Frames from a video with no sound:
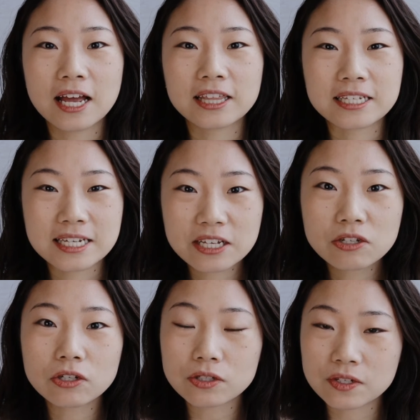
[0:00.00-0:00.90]
they
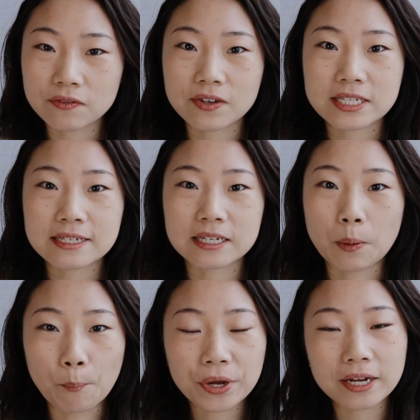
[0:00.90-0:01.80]
tend not to invest in
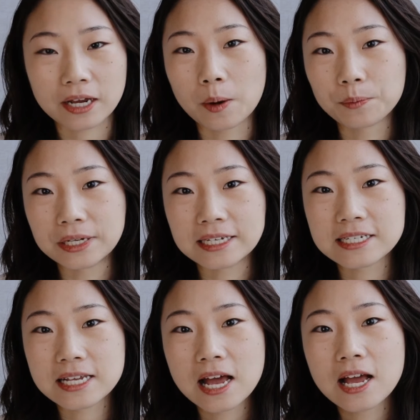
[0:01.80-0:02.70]
competing
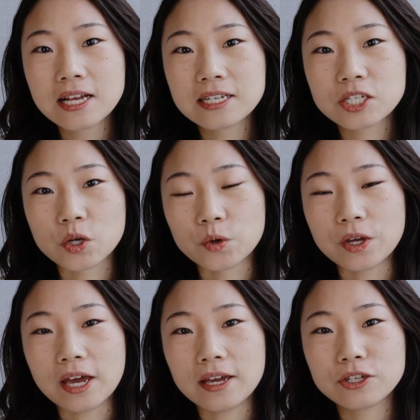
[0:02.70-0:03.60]
companies. So
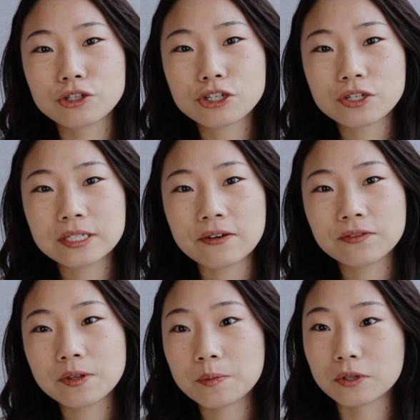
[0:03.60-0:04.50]
you should
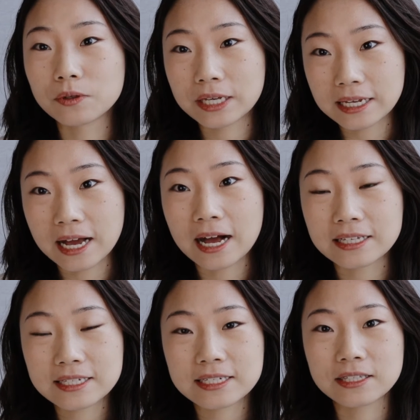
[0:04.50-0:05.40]
definitely be looking
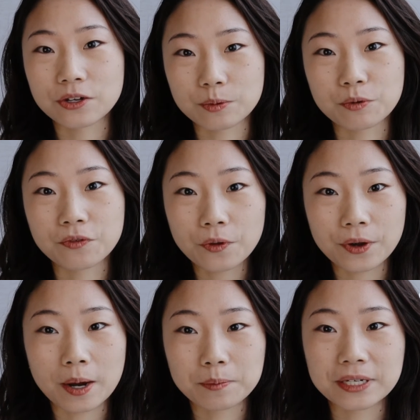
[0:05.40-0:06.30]
at their portfolio
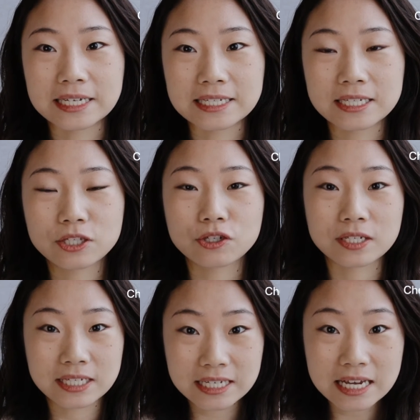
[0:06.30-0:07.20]
companies to
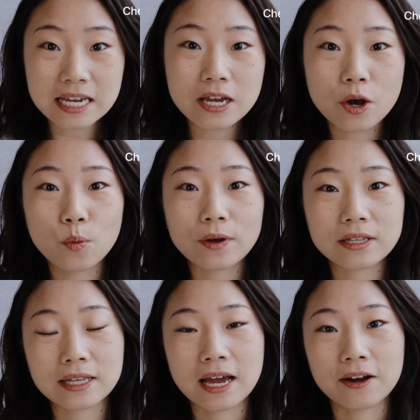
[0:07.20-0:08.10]
see whether
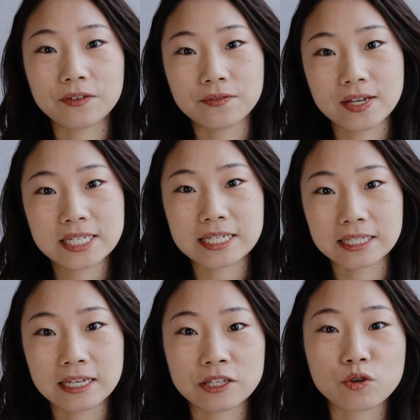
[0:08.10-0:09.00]
they have
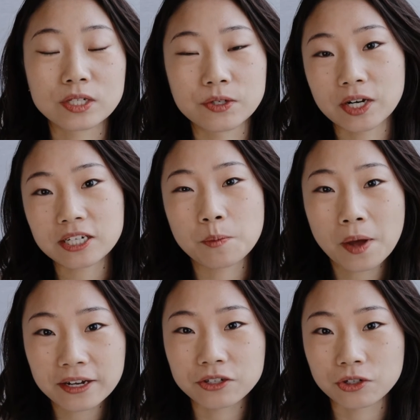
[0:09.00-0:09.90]
invested in your direct
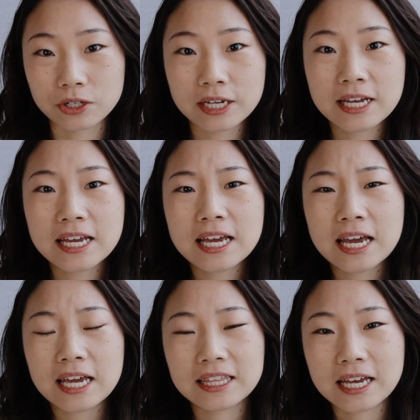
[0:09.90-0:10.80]
competitor.
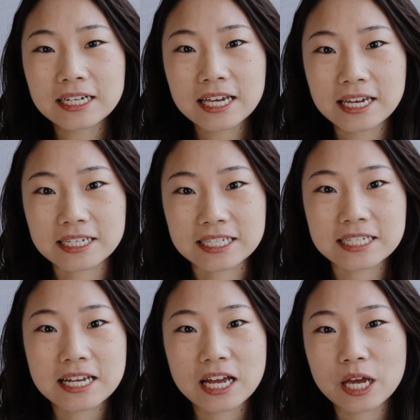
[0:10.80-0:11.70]
In that
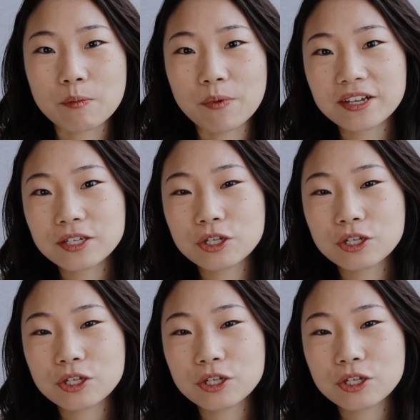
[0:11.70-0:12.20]
case, it might